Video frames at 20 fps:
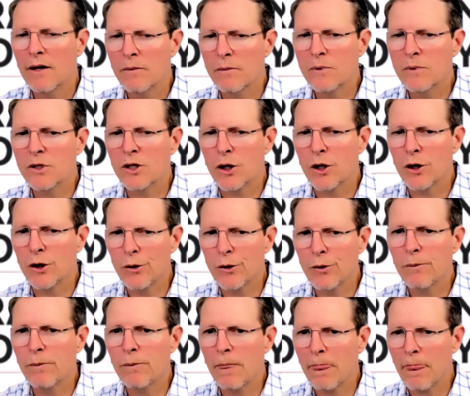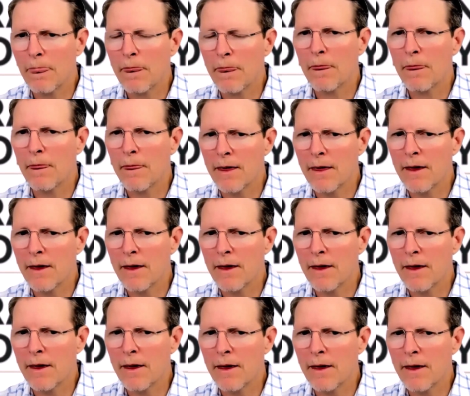So yeah,
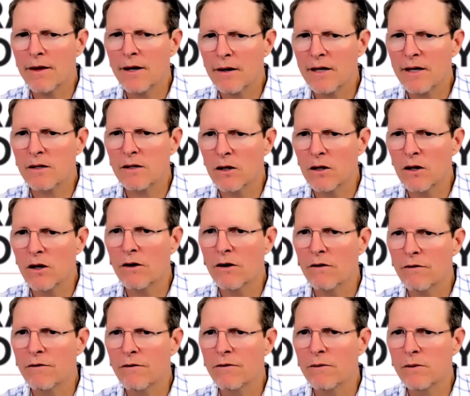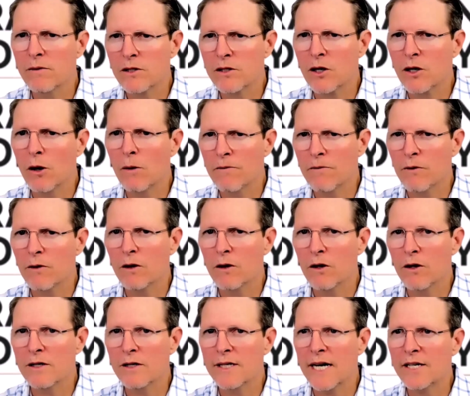I think there's a lot of scope for a
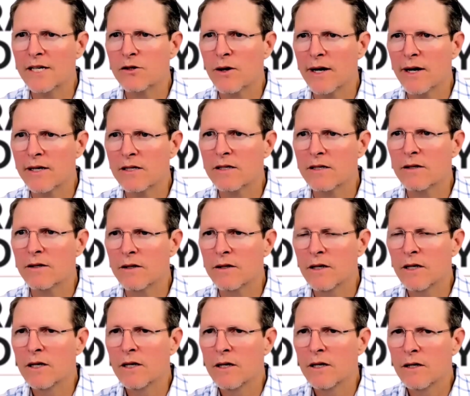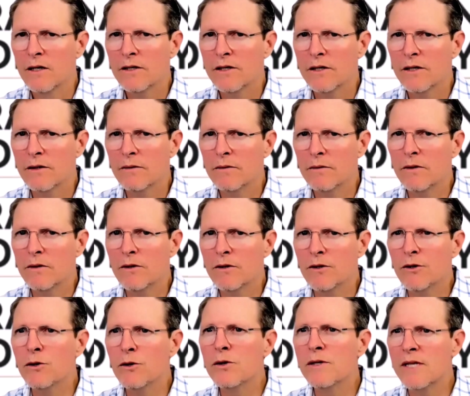lot of day traders to
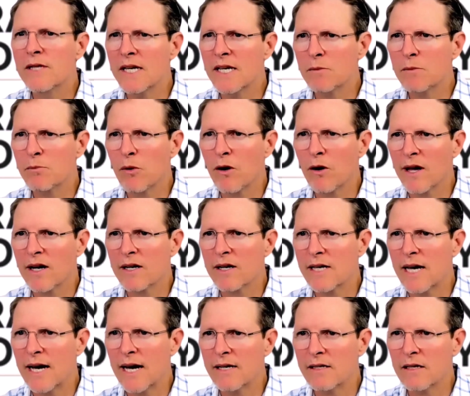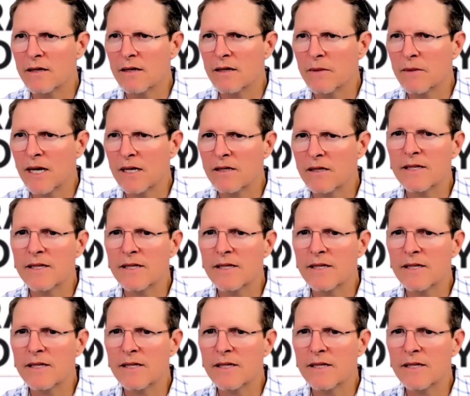use these products as a